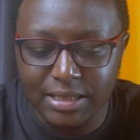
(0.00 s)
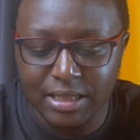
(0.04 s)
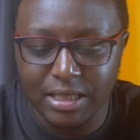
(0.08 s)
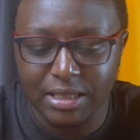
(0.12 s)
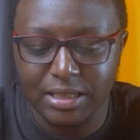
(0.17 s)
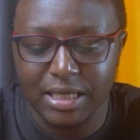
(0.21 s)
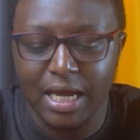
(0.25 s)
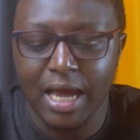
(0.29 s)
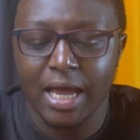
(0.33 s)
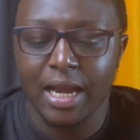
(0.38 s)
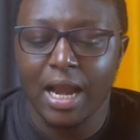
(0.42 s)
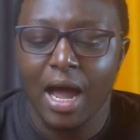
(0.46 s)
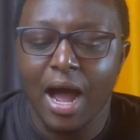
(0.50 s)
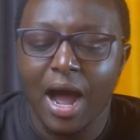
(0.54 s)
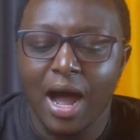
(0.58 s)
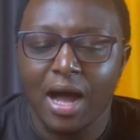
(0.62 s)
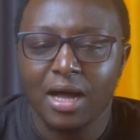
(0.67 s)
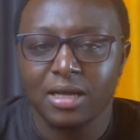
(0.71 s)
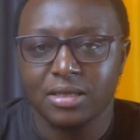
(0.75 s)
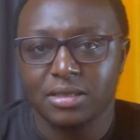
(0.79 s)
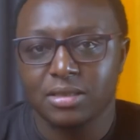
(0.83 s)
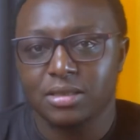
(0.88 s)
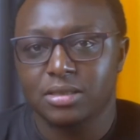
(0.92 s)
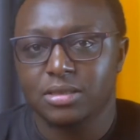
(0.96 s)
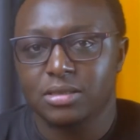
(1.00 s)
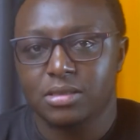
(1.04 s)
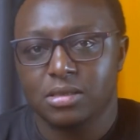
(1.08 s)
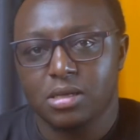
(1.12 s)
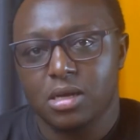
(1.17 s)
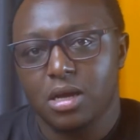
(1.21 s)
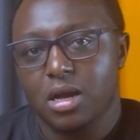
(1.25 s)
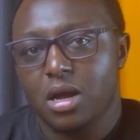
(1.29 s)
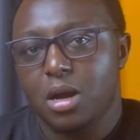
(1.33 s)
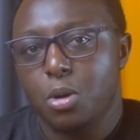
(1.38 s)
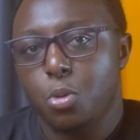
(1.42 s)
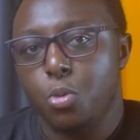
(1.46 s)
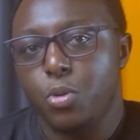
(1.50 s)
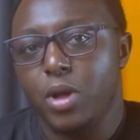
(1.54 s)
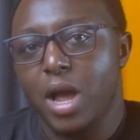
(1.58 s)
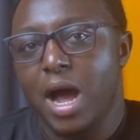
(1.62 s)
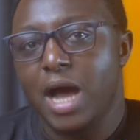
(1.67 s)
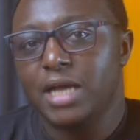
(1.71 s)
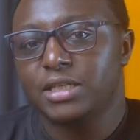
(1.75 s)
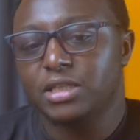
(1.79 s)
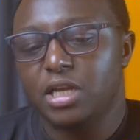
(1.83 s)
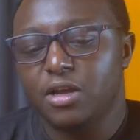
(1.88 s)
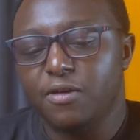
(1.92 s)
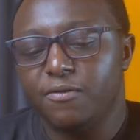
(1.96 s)
it? And us, we're
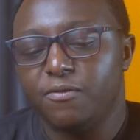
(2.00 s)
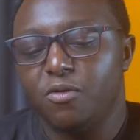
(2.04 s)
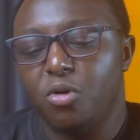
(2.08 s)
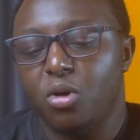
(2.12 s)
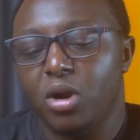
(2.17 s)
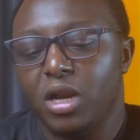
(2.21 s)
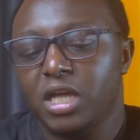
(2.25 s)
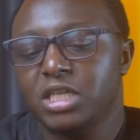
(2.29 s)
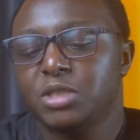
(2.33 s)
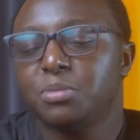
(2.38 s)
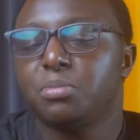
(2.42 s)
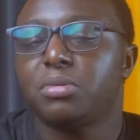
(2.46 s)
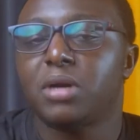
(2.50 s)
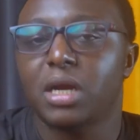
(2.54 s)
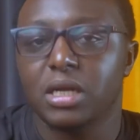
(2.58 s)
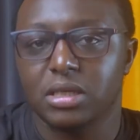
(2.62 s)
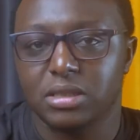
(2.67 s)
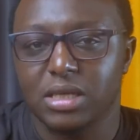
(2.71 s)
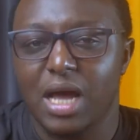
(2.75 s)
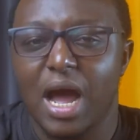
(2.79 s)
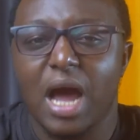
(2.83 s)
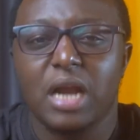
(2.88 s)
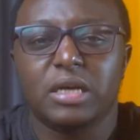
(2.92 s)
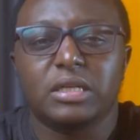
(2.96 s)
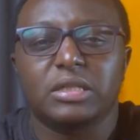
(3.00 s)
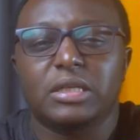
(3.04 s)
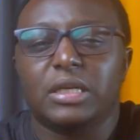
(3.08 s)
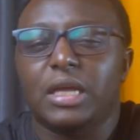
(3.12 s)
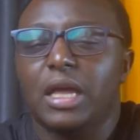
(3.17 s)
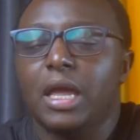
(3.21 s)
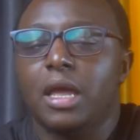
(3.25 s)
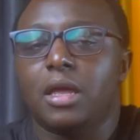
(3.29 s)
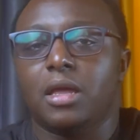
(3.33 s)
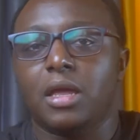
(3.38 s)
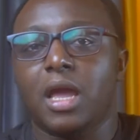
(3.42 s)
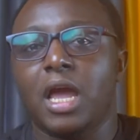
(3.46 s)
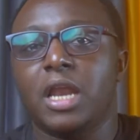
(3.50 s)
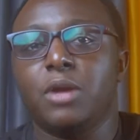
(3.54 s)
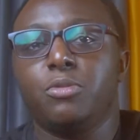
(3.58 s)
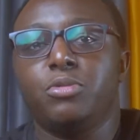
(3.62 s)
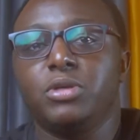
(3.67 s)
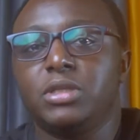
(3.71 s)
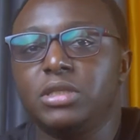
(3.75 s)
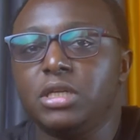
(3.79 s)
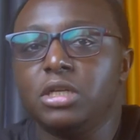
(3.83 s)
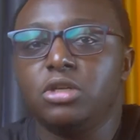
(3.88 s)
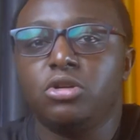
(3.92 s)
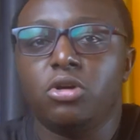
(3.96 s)
asking for less price, 100k, and we
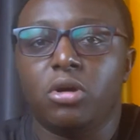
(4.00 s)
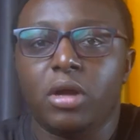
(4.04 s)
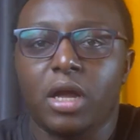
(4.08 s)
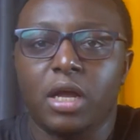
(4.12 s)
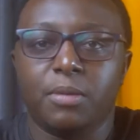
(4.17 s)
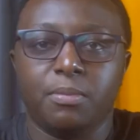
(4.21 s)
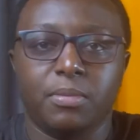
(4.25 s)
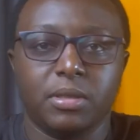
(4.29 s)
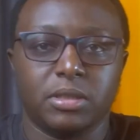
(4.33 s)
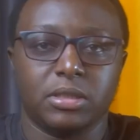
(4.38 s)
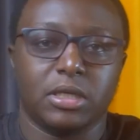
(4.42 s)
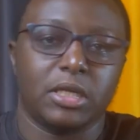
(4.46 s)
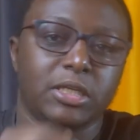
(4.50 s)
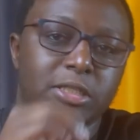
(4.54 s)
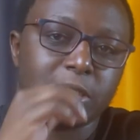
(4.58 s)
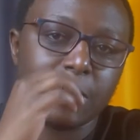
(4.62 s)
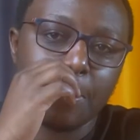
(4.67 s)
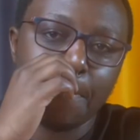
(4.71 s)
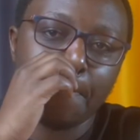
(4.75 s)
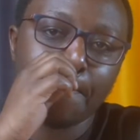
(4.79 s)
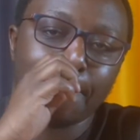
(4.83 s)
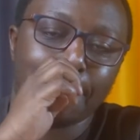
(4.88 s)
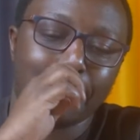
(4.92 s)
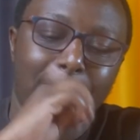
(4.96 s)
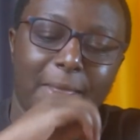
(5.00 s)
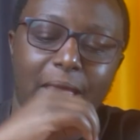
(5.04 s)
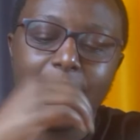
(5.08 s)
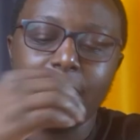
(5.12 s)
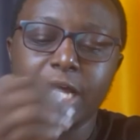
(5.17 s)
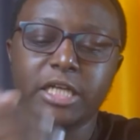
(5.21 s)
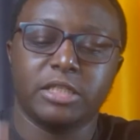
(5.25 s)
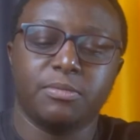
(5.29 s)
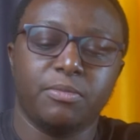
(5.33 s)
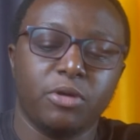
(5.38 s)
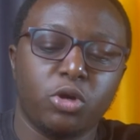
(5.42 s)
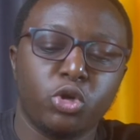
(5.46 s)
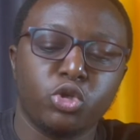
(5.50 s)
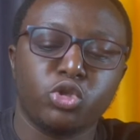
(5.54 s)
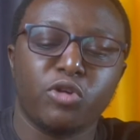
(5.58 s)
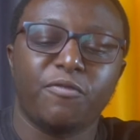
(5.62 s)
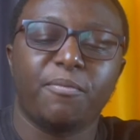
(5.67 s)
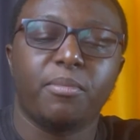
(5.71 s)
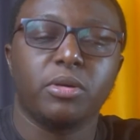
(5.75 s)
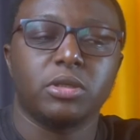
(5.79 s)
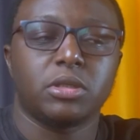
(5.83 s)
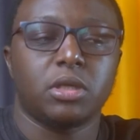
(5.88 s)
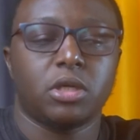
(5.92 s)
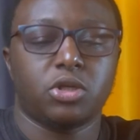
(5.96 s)
still don't get business. It's because of
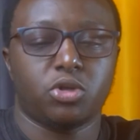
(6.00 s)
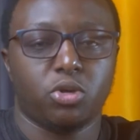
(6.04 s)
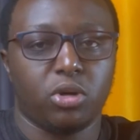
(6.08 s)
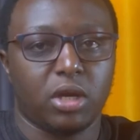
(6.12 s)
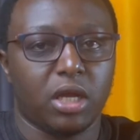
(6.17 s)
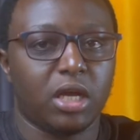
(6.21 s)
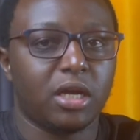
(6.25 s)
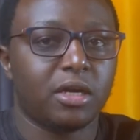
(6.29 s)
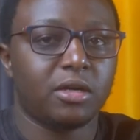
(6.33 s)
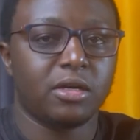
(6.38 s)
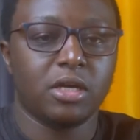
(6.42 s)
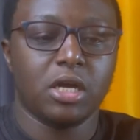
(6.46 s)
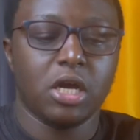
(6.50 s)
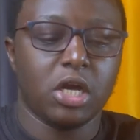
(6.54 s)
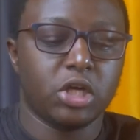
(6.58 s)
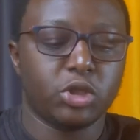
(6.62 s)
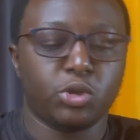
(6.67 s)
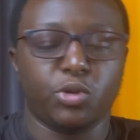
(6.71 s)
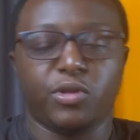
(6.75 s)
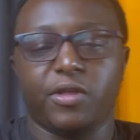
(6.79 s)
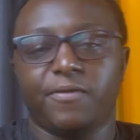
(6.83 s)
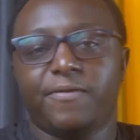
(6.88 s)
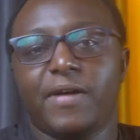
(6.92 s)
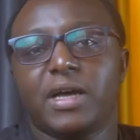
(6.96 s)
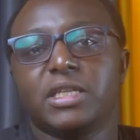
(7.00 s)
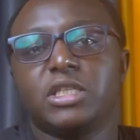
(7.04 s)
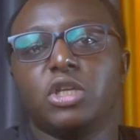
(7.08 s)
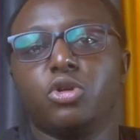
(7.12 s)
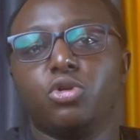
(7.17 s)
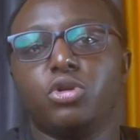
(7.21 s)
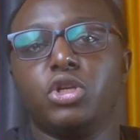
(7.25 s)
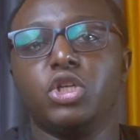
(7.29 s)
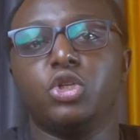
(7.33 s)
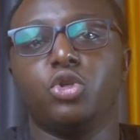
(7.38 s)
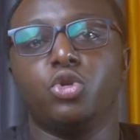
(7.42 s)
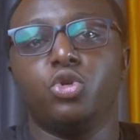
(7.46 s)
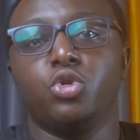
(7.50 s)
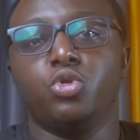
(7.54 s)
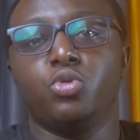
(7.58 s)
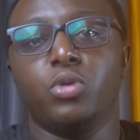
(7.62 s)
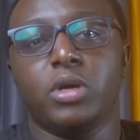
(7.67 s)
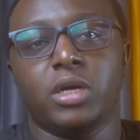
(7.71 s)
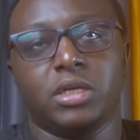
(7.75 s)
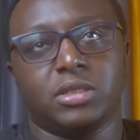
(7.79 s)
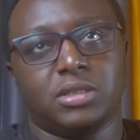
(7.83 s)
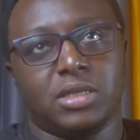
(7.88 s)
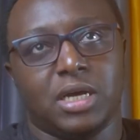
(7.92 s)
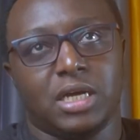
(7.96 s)
positioning. So the first thing you need to do
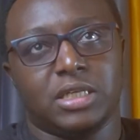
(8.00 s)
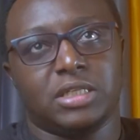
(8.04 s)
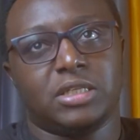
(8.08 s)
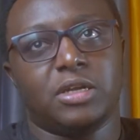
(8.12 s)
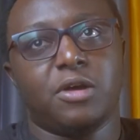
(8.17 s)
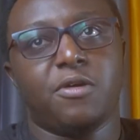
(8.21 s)
is that,